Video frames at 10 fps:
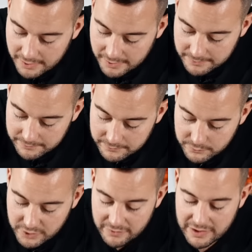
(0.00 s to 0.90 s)

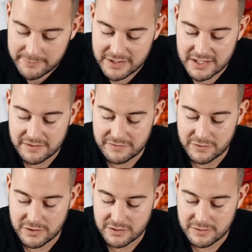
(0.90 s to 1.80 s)
Um, would I recommend it
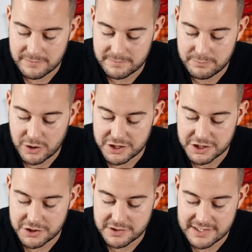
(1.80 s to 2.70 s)
for
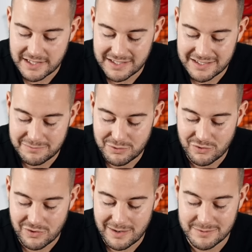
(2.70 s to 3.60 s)
projects you're selling?
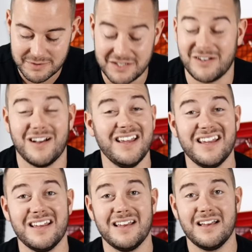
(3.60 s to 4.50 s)
Probably not.